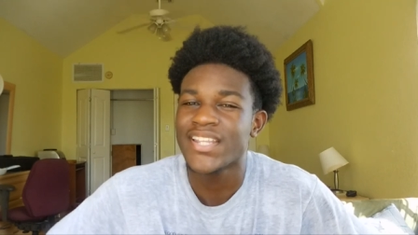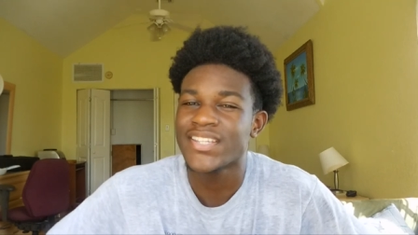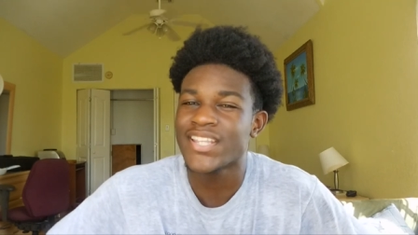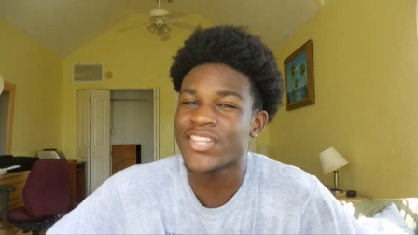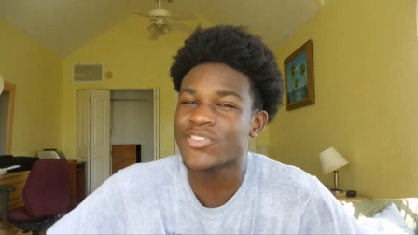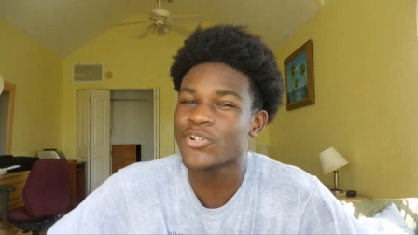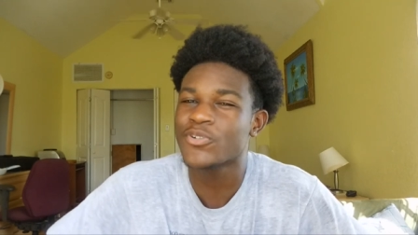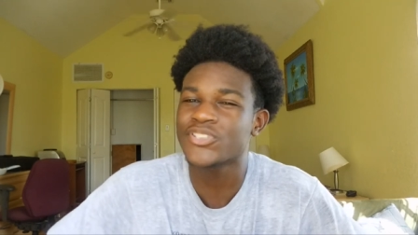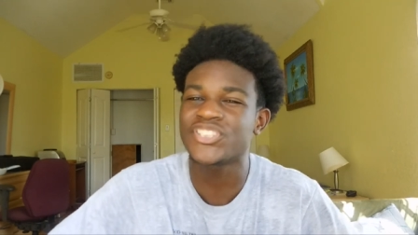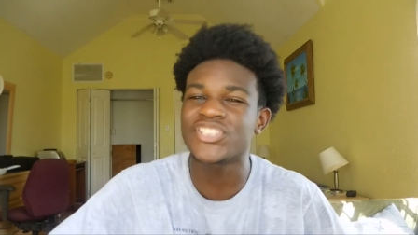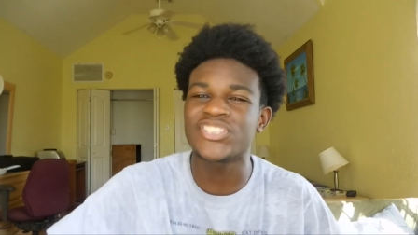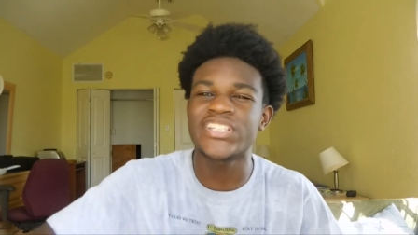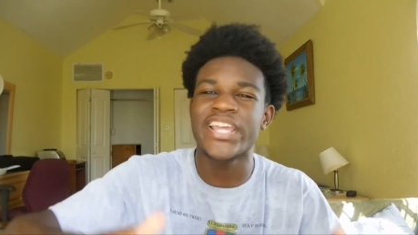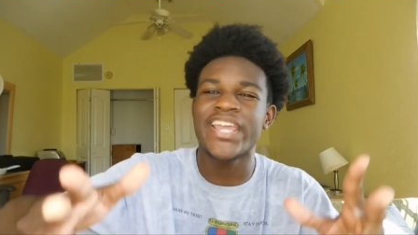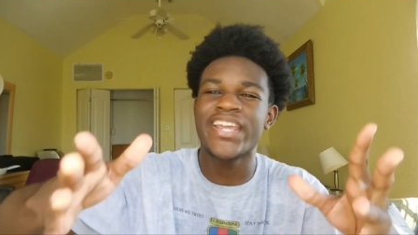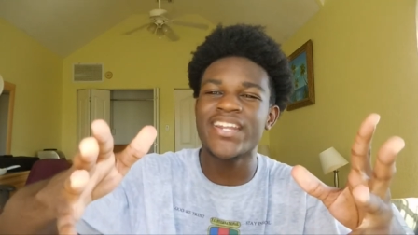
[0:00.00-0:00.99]
they throw
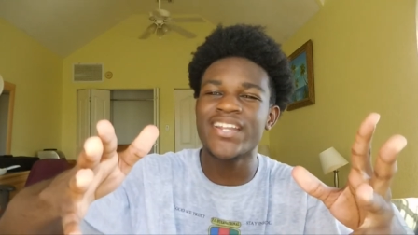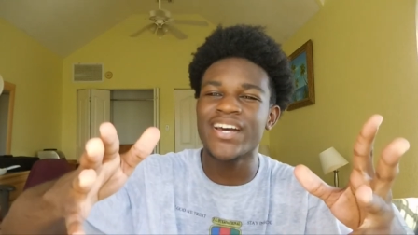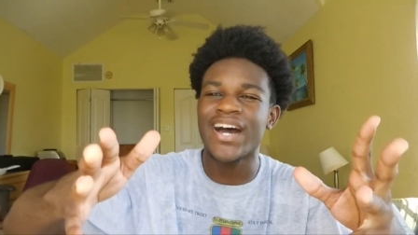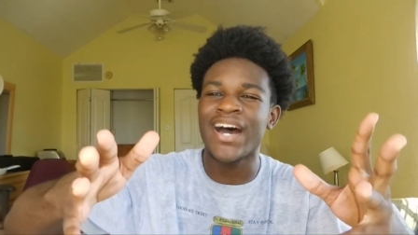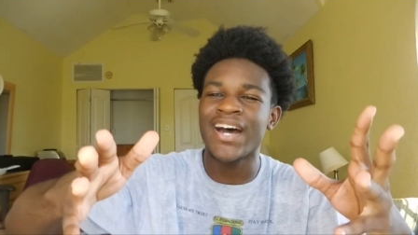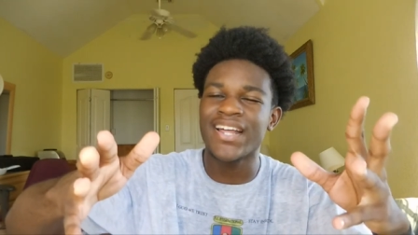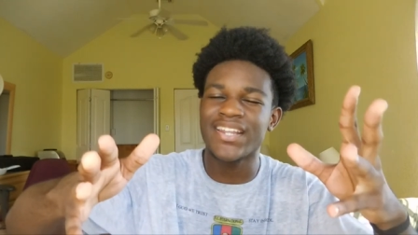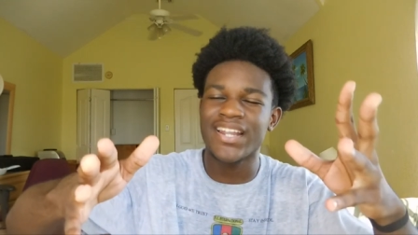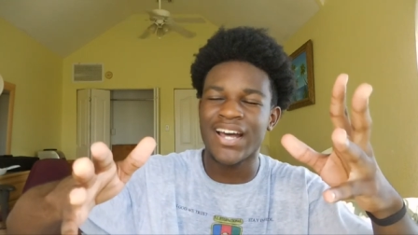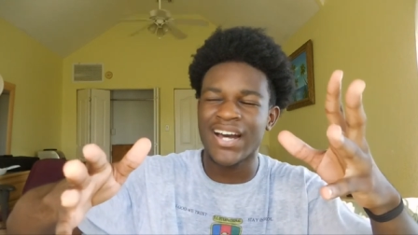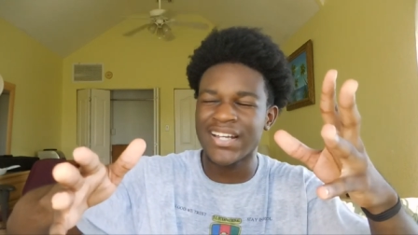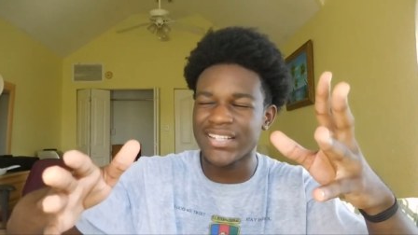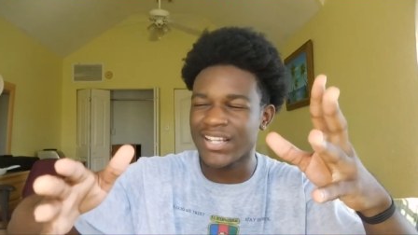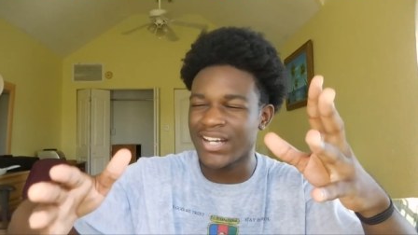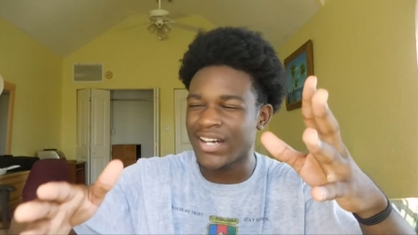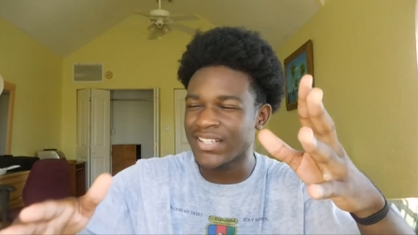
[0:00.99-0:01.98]
shade at,
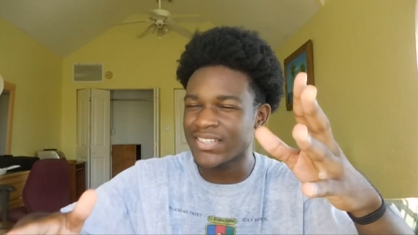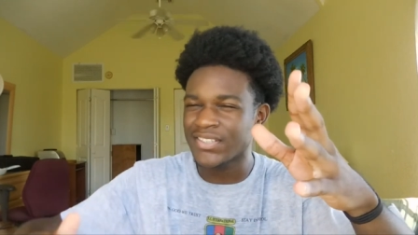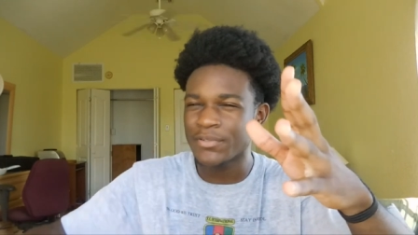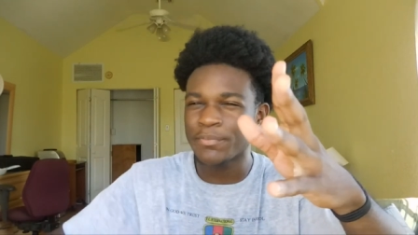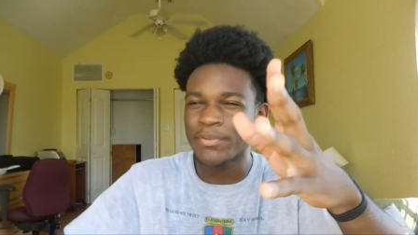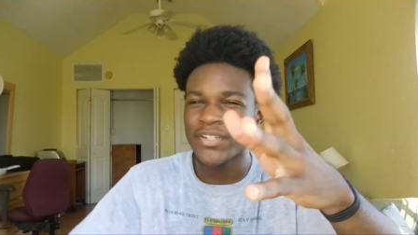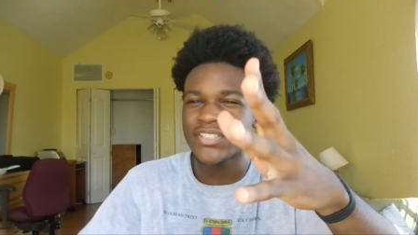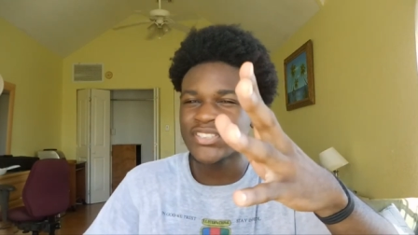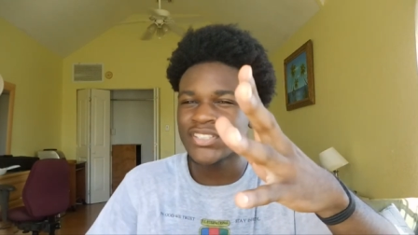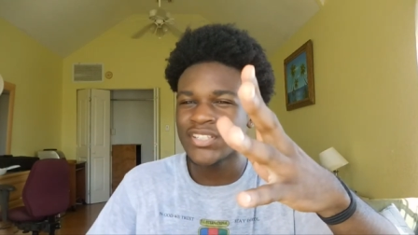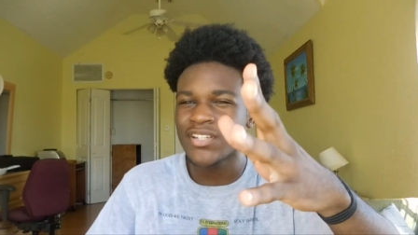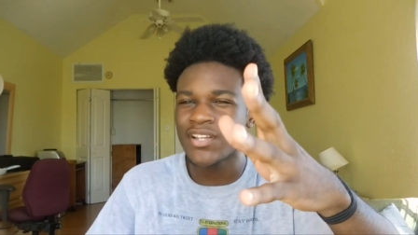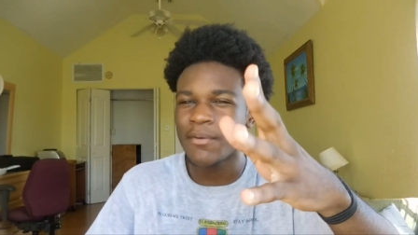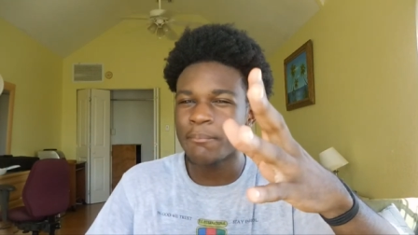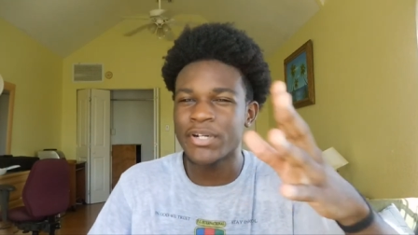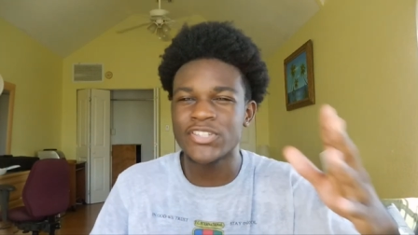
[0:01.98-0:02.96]
at, at, the
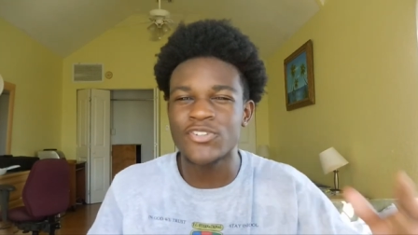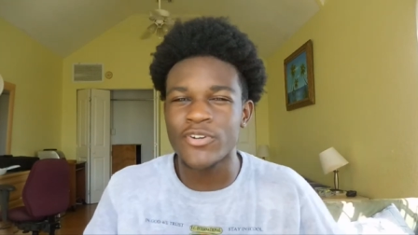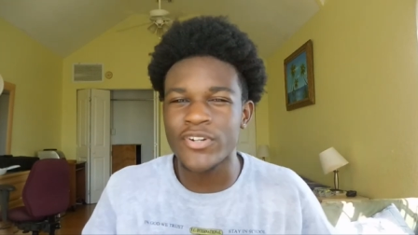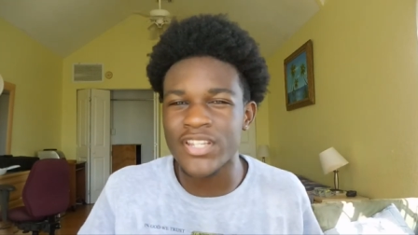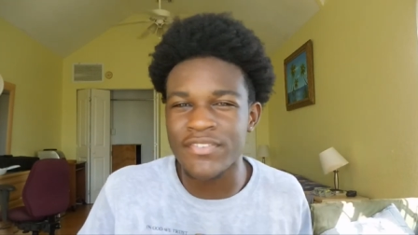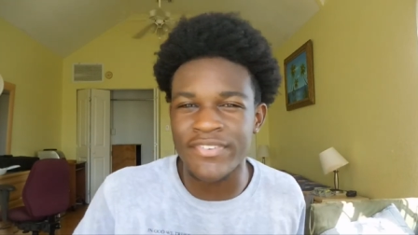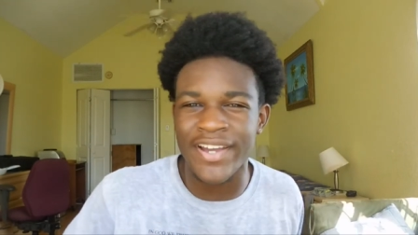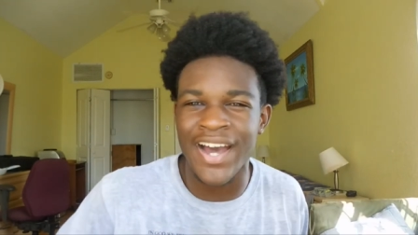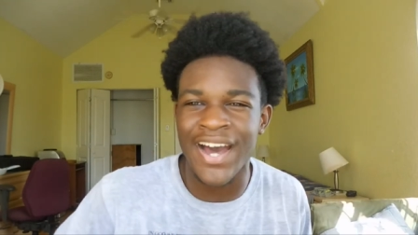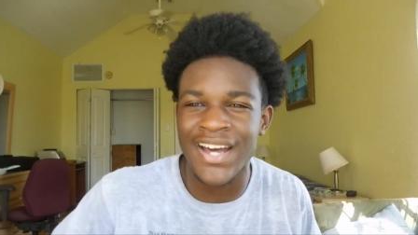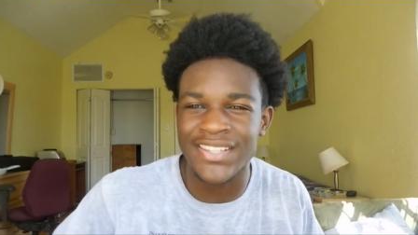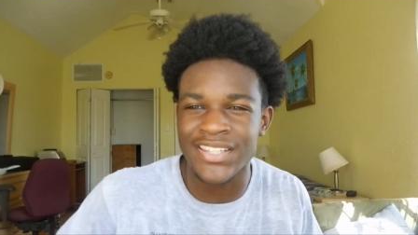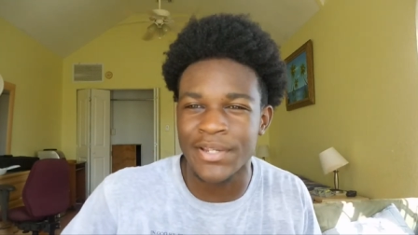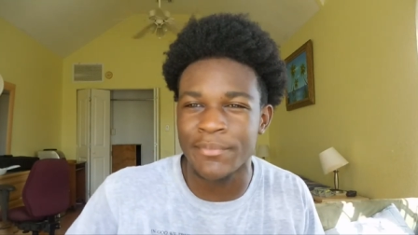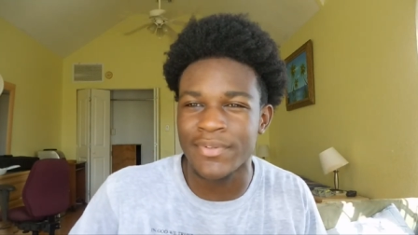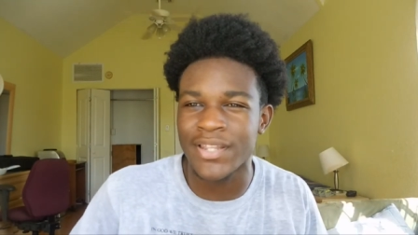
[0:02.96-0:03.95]
person but don't even
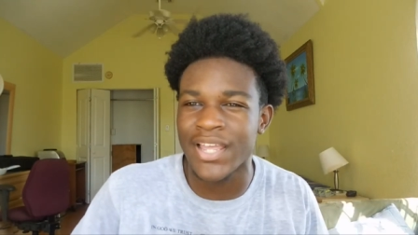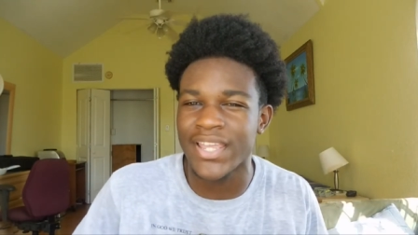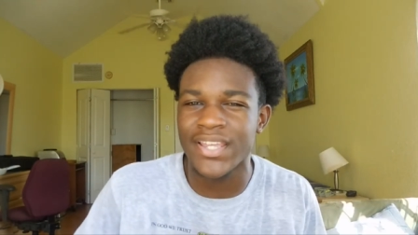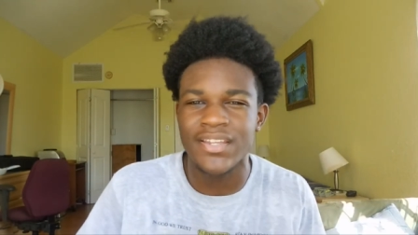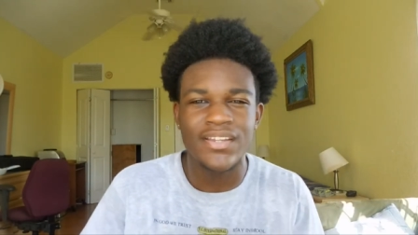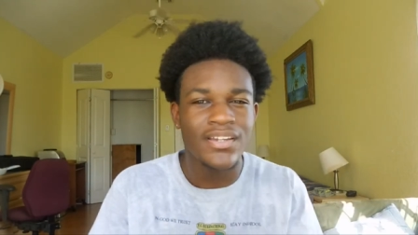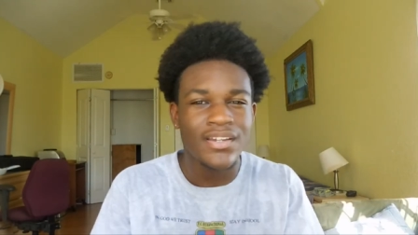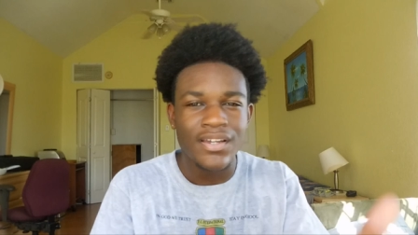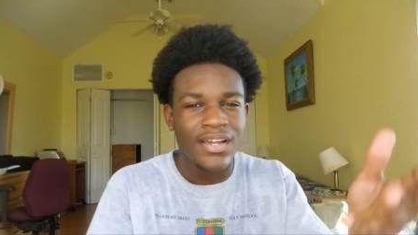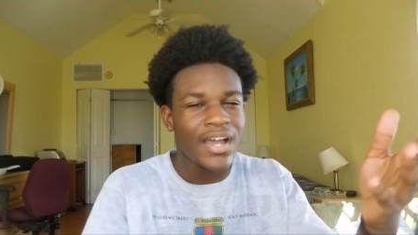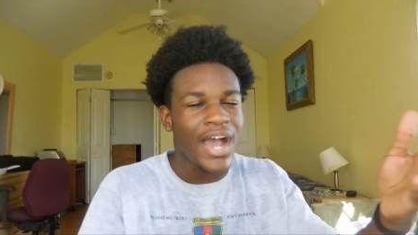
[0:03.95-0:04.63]
at them like